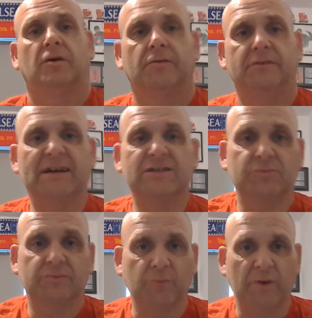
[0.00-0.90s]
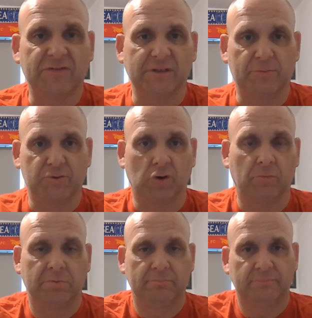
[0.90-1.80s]
Yes, we've slipped up
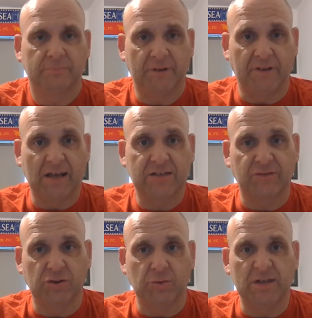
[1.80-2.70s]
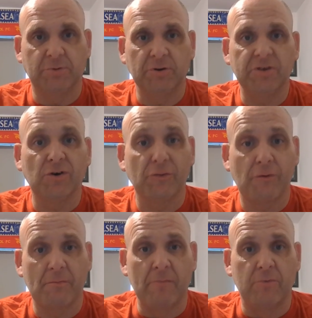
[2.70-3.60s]
in the last few weeks, but you've got to
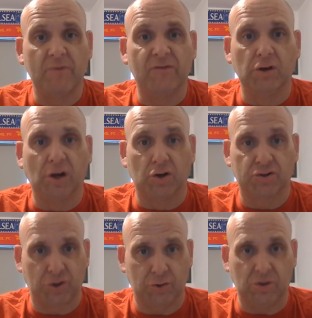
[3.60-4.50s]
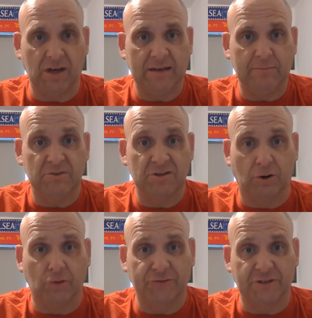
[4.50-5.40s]
remember we've only lost 2 games
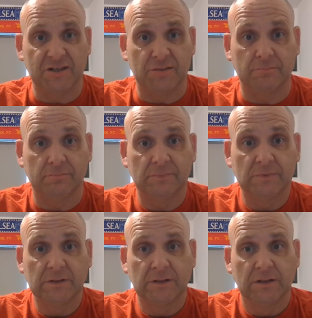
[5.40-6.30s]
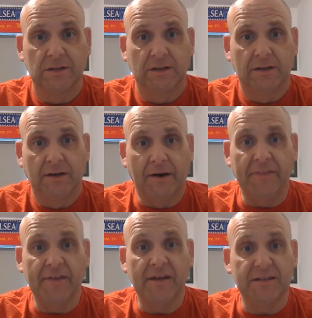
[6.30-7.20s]
all season. And at
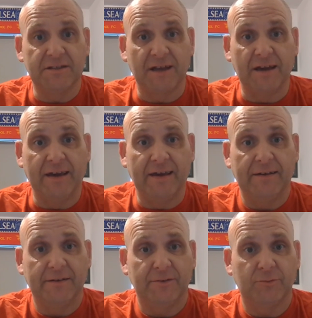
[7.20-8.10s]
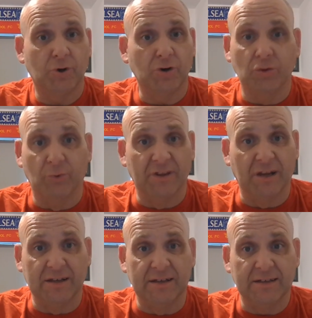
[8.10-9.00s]
the end of the day, we're going to win the
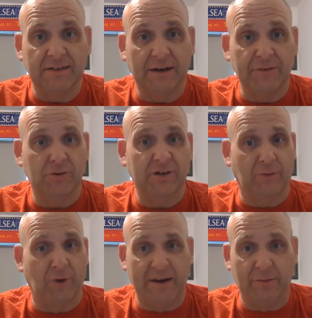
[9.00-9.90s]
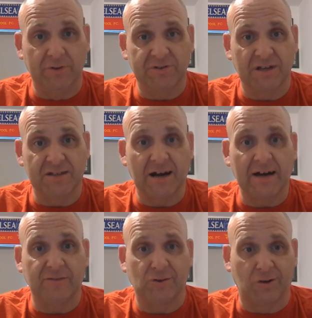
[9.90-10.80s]
league. I don't care what anyone says.
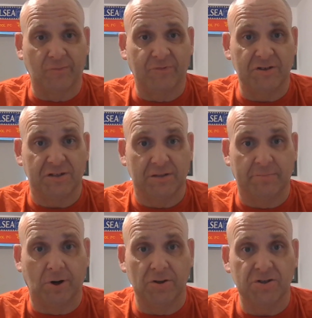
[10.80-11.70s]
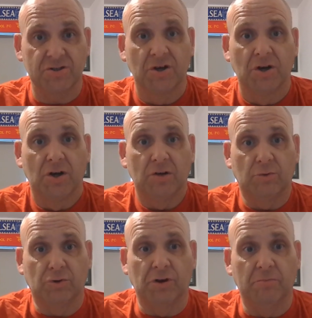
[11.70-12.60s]
I've got confidence in the boys. We're
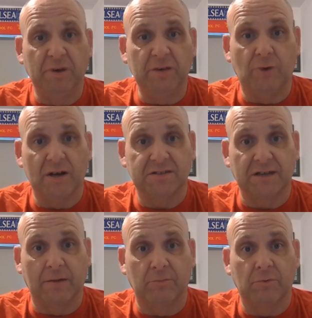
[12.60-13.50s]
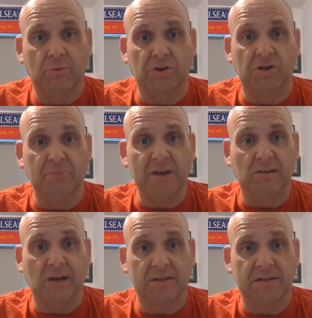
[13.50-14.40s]
going to beat West Ham. We're going to beat
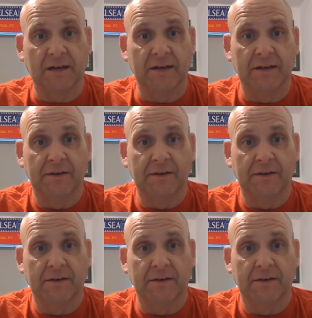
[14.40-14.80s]
Leicester.